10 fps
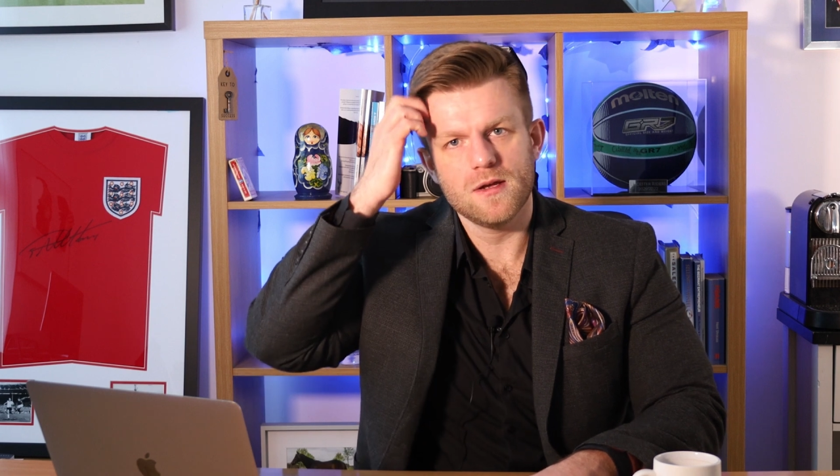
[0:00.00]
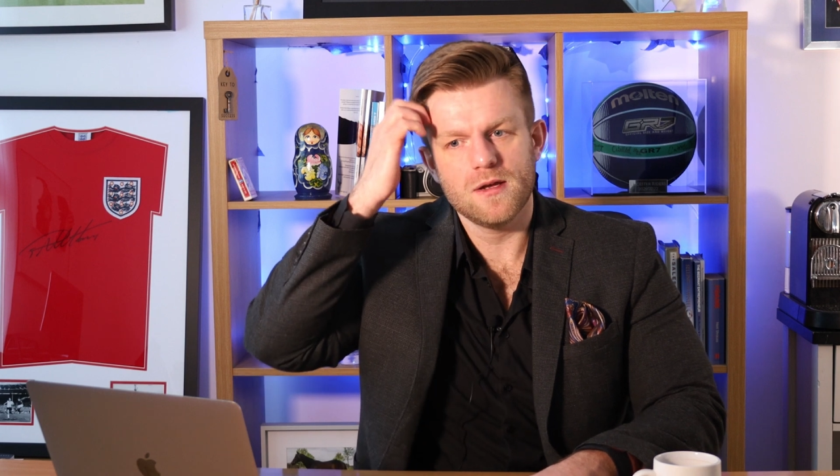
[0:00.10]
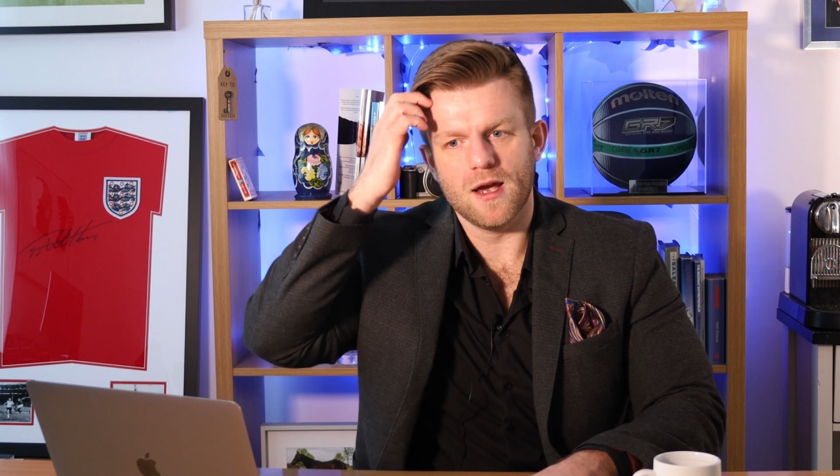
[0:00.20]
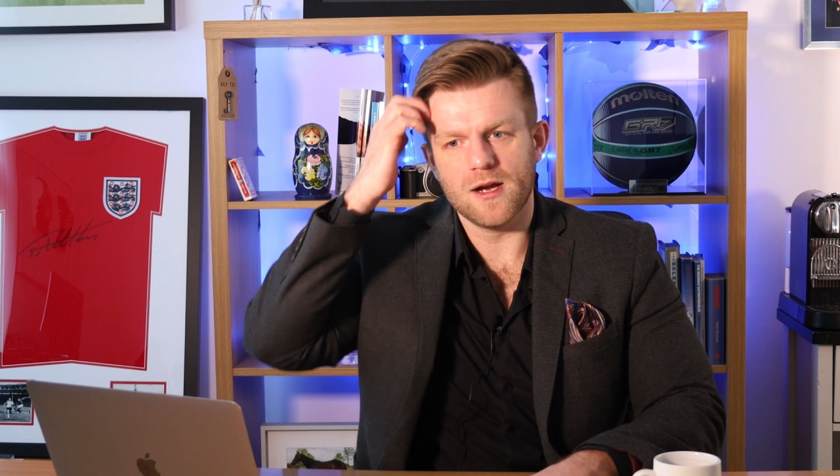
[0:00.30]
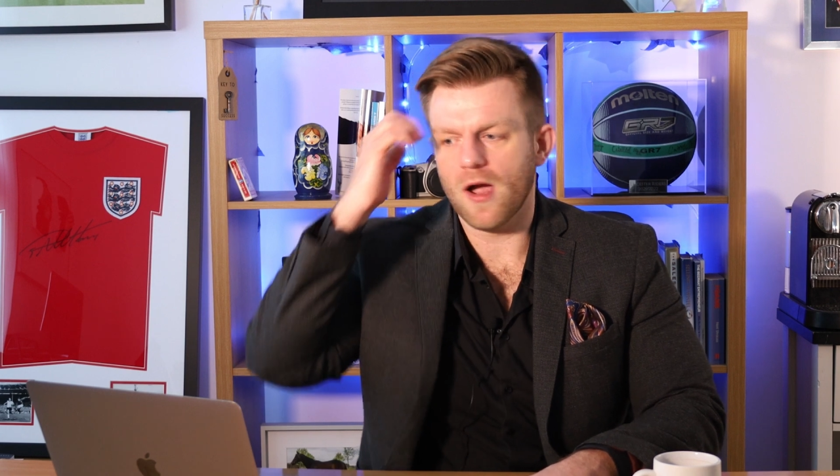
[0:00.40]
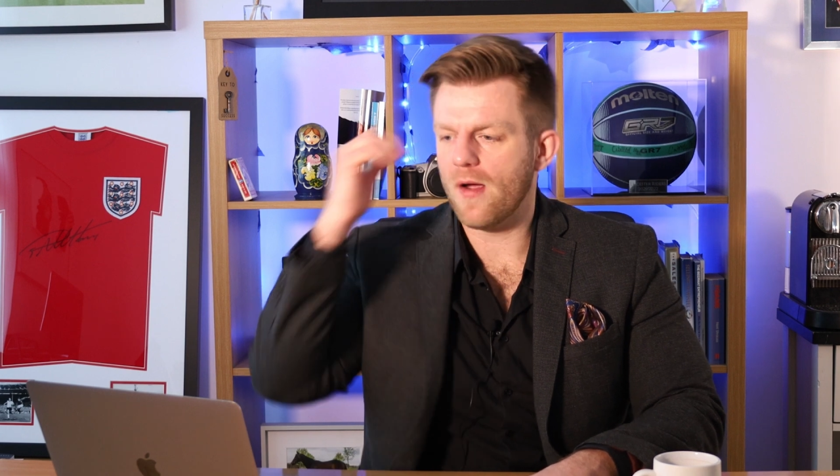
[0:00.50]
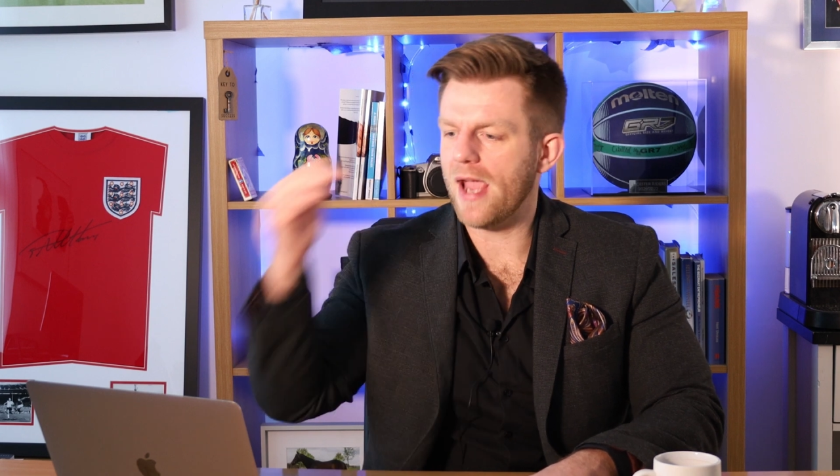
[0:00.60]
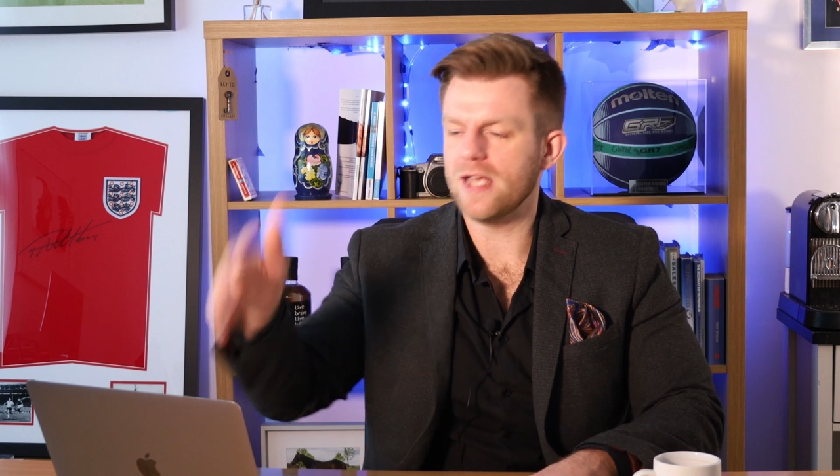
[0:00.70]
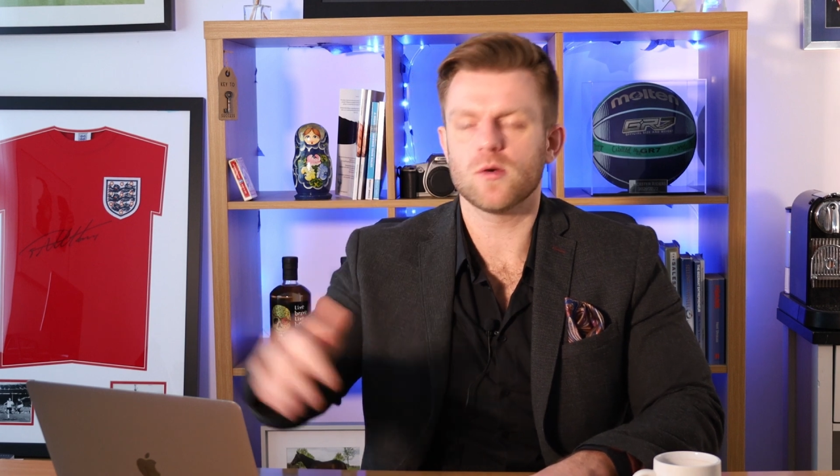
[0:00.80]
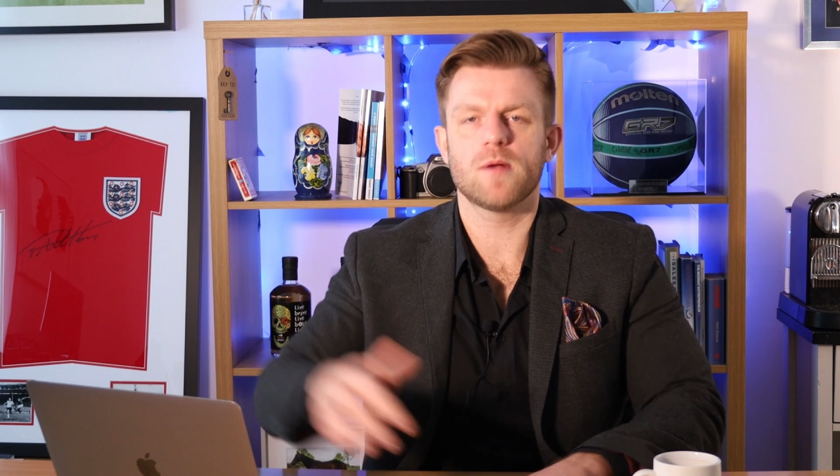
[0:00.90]
and go,
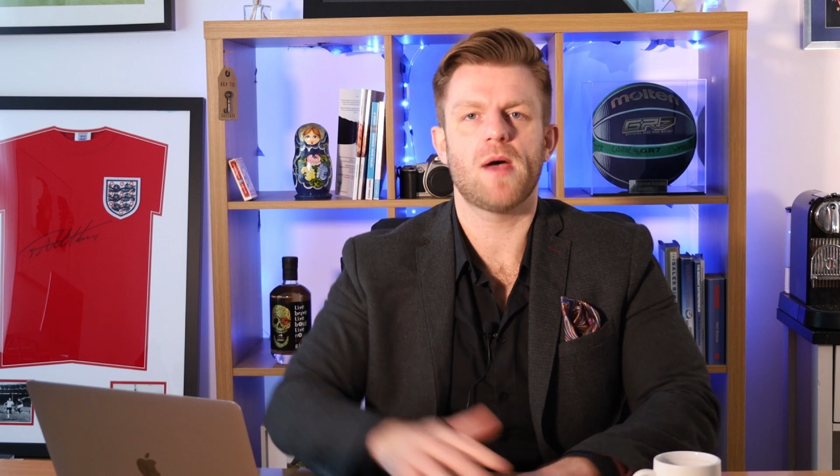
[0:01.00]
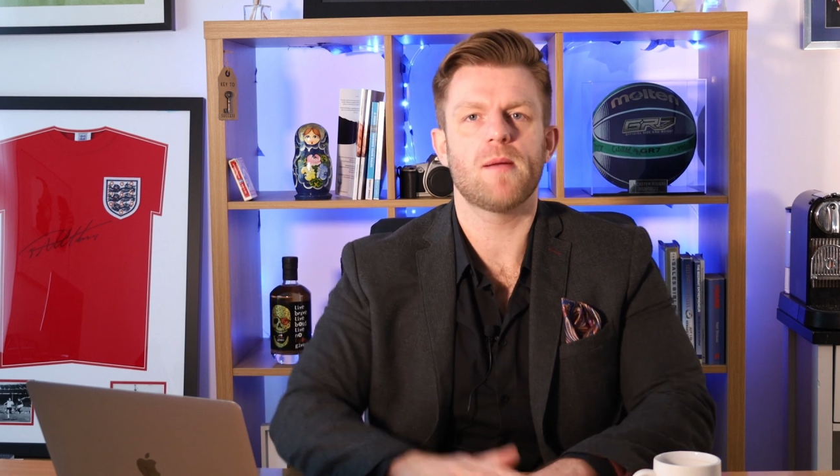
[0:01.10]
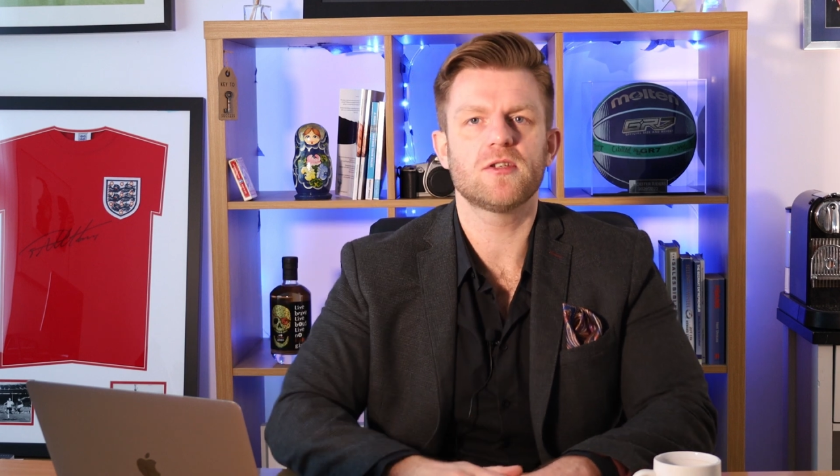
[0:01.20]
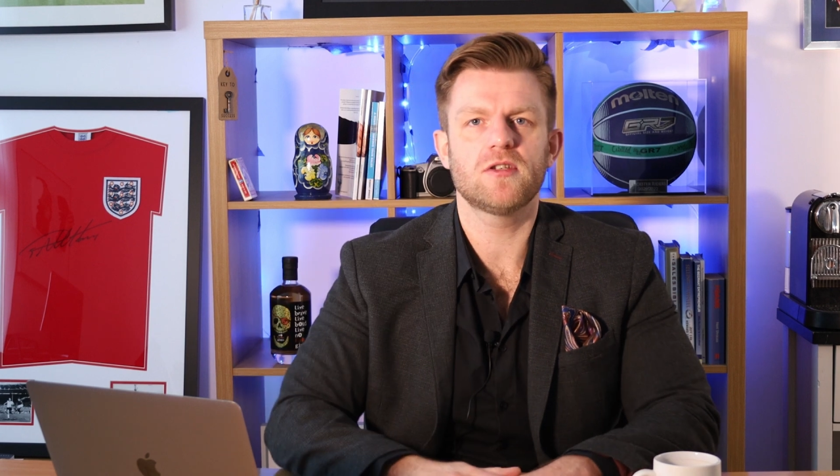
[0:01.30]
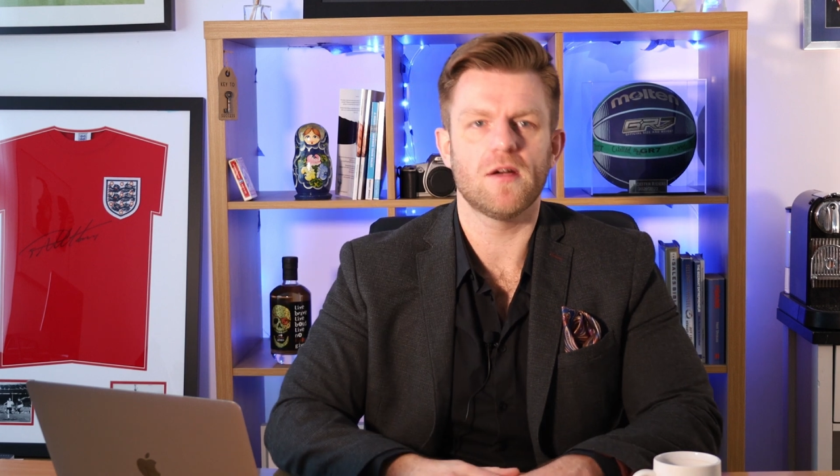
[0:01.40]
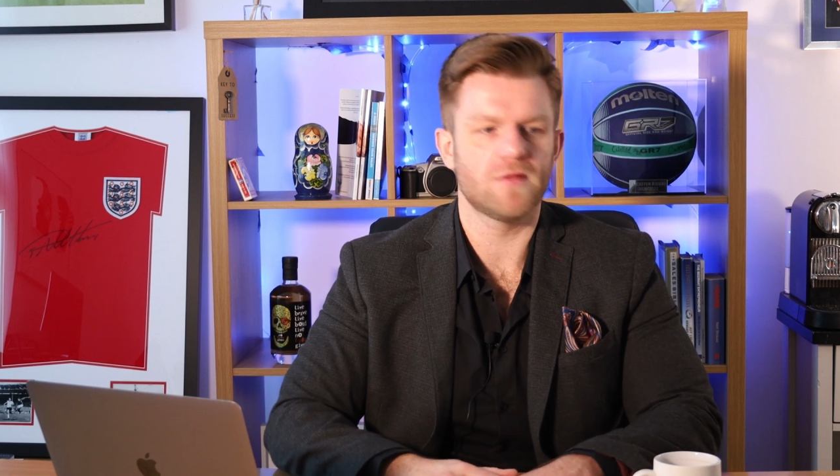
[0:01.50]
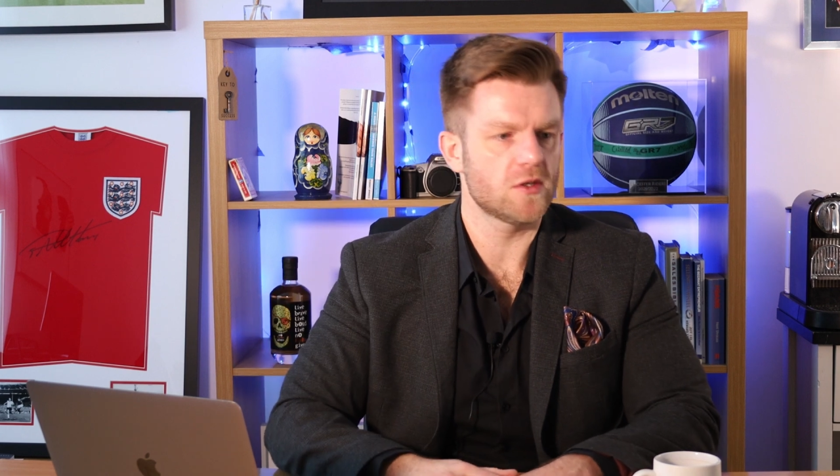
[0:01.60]
hey, do you want to buy my stuff?